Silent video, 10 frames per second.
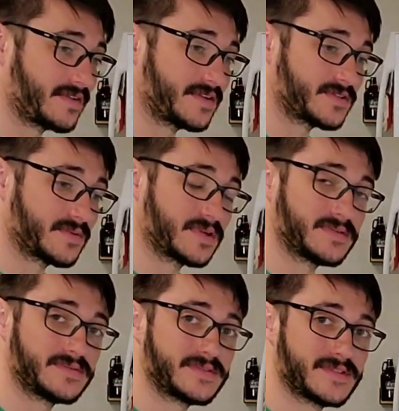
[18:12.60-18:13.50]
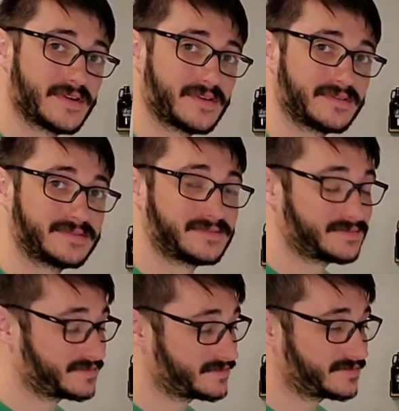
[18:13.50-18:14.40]
on this one, so
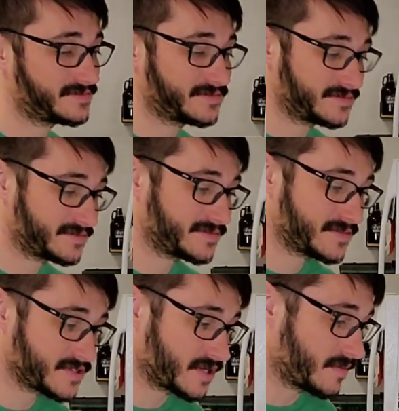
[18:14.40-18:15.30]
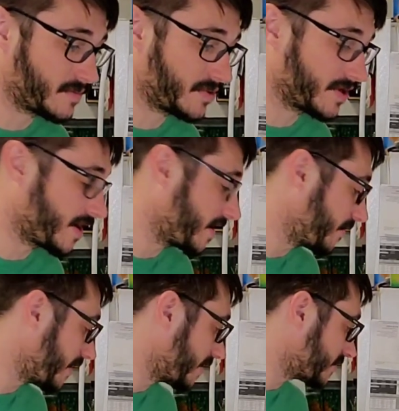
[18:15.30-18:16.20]
it's going to be pretty high.
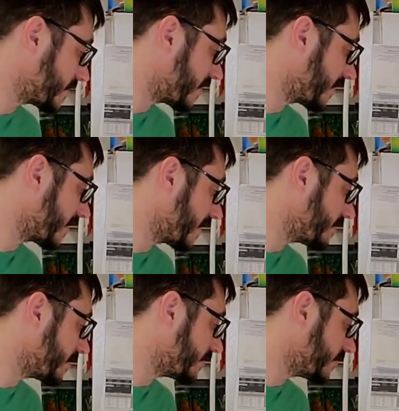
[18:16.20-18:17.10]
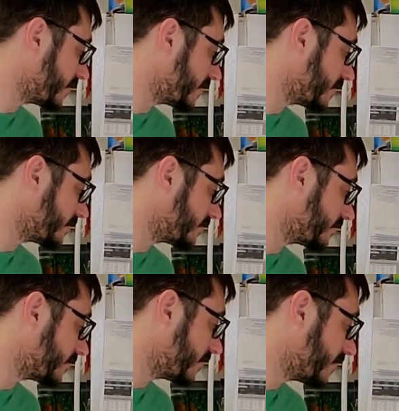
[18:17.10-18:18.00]
We had a starting ABV of
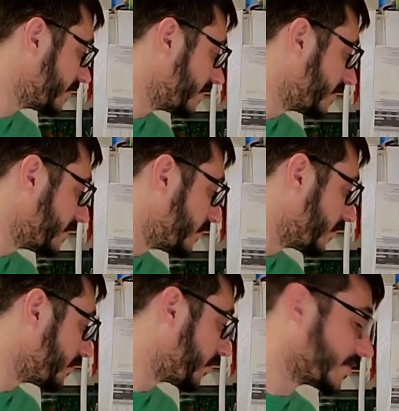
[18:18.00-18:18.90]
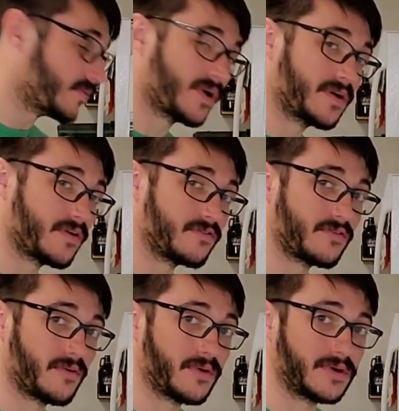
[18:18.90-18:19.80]

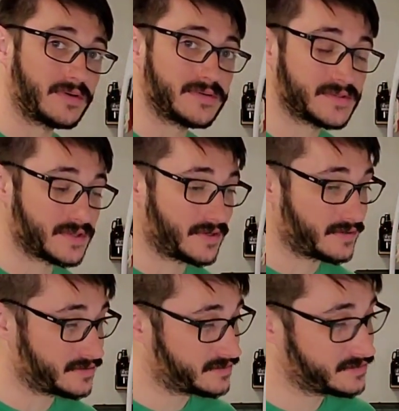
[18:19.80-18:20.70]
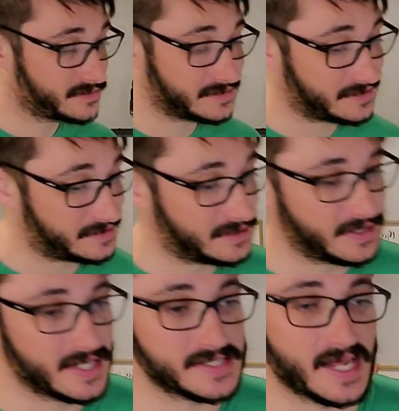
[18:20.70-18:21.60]
1.104, so
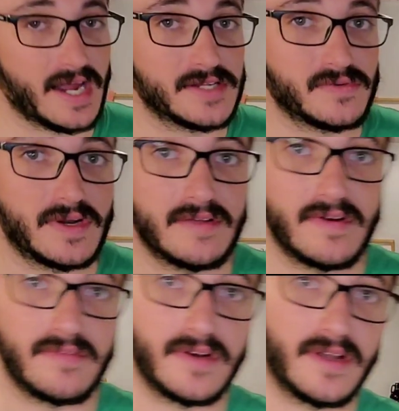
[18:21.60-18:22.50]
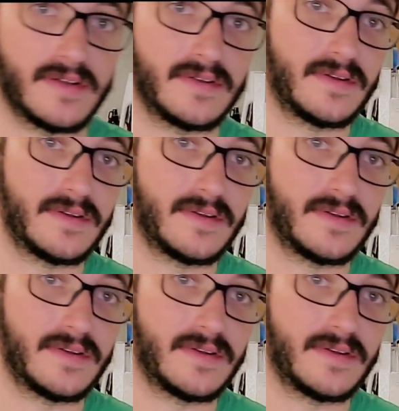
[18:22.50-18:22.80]
that's the highest one I've ever done.